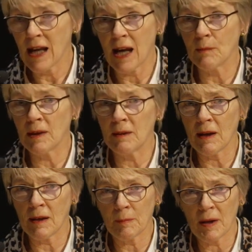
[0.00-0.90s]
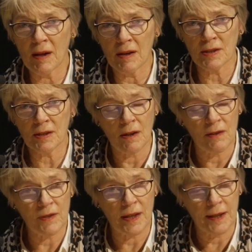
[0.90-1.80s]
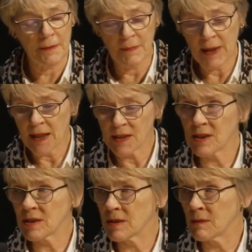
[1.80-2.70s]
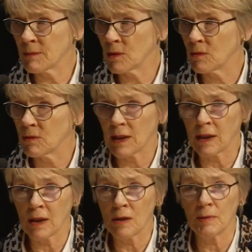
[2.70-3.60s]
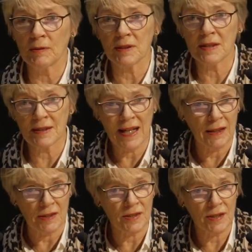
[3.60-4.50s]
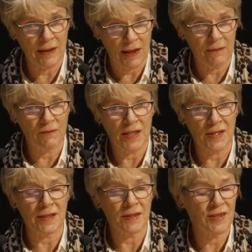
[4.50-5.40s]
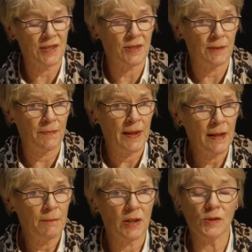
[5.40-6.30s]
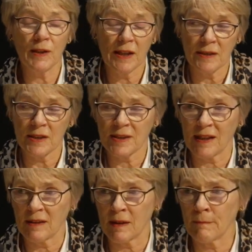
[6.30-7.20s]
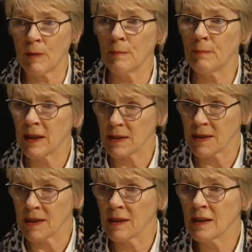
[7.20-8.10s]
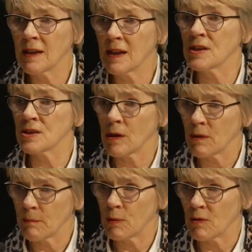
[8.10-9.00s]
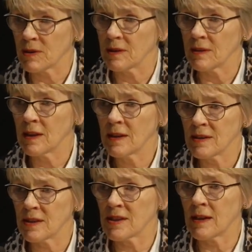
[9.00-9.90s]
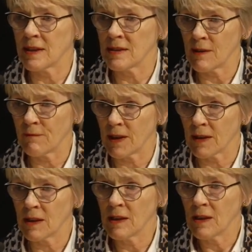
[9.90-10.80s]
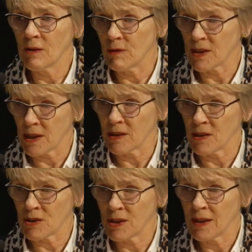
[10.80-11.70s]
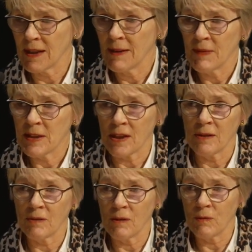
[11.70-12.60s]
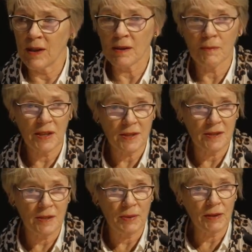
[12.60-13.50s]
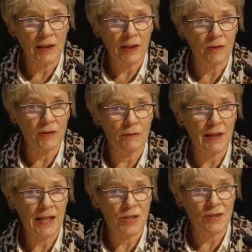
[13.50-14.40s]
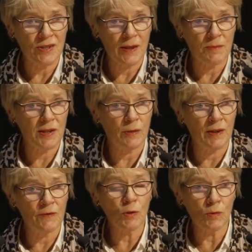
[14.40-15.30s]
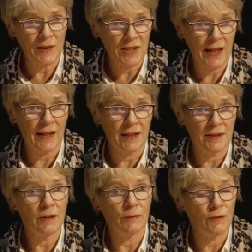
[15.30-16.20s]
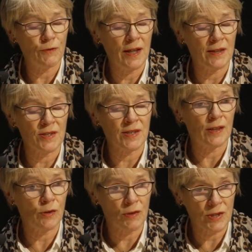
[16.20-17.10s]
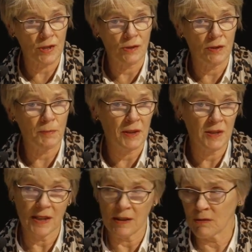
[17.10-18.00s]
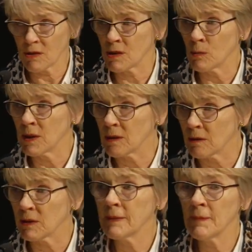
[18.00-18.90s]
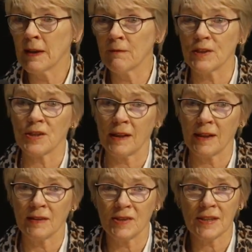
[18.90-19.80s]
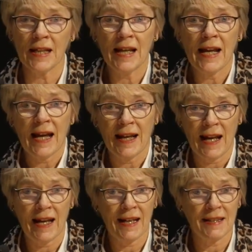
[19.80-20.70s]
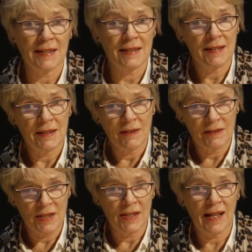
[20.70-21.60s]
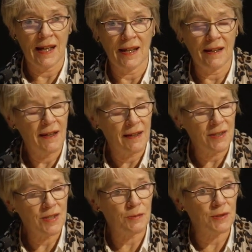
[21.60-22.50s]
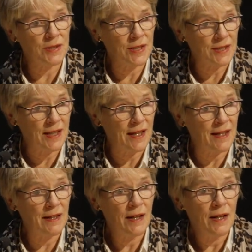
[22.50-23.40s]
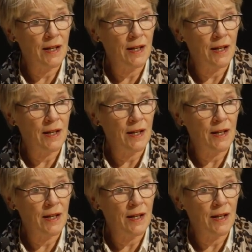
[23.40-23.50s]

and we are part of um, a system called a global talent uh, visa system because we understand that mobility is so important to scientific research. So we're committed to building on the relationships that we've always had with France and across Europe and indeed across the world for science. And today, I just want to say